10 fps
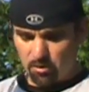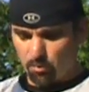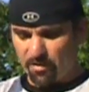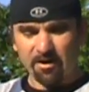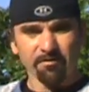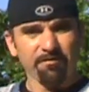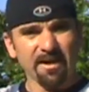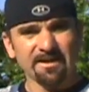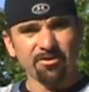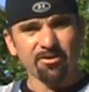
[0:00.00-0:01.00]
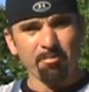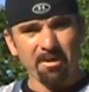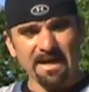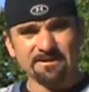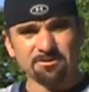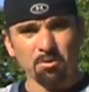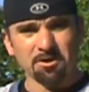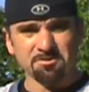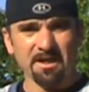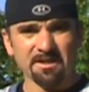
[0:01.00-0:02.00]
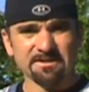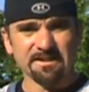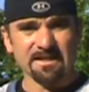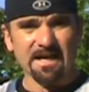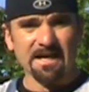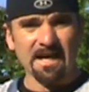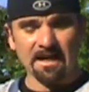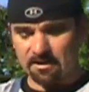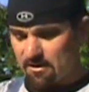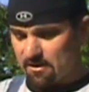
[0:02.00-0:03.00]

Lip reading: without affecting the base where it's mounted to the kayak.